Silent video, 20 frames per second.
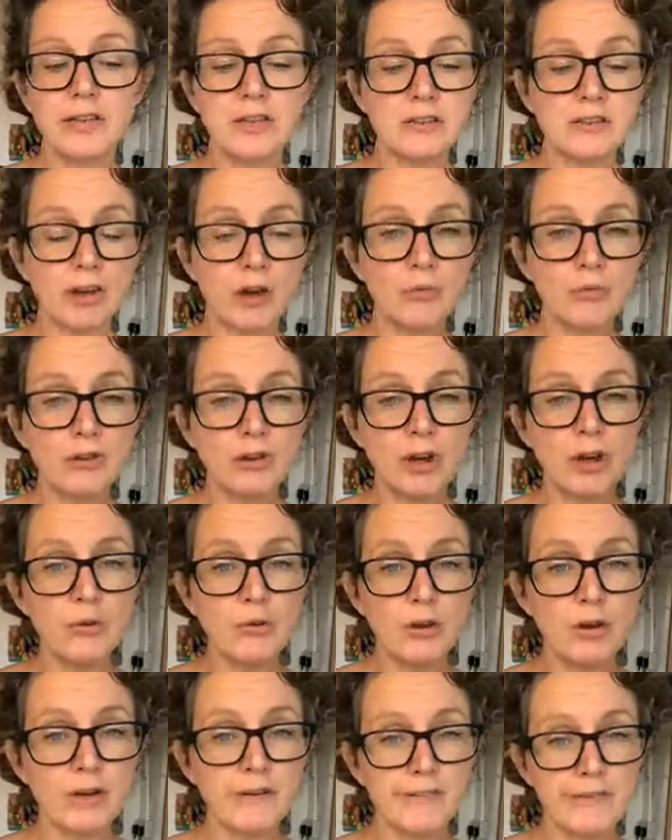So don't
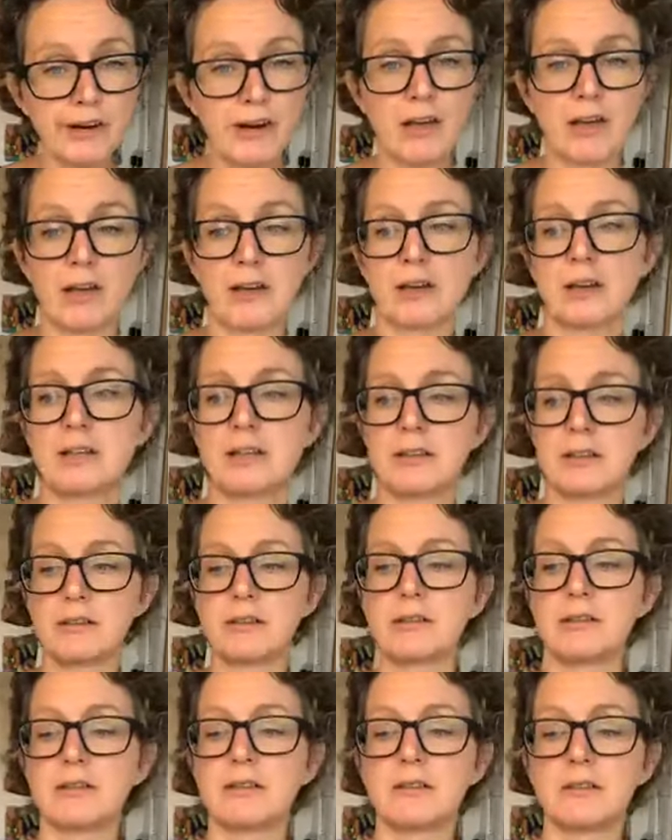overlook
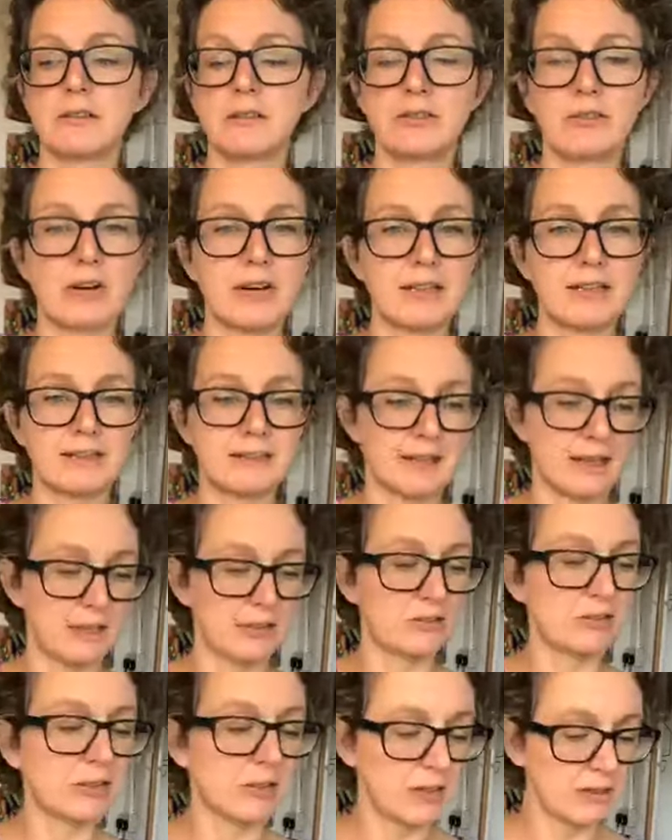straight
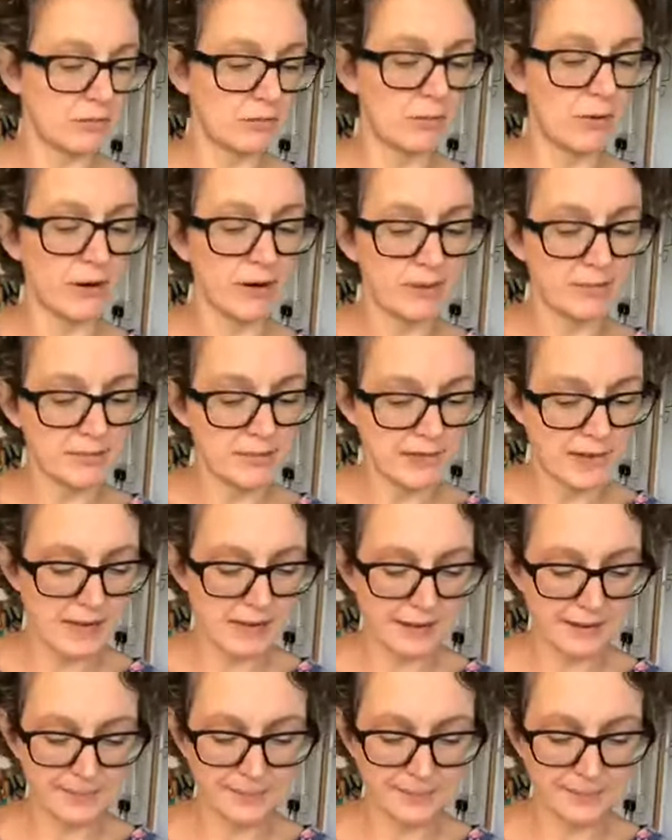stitch is what I'm saying.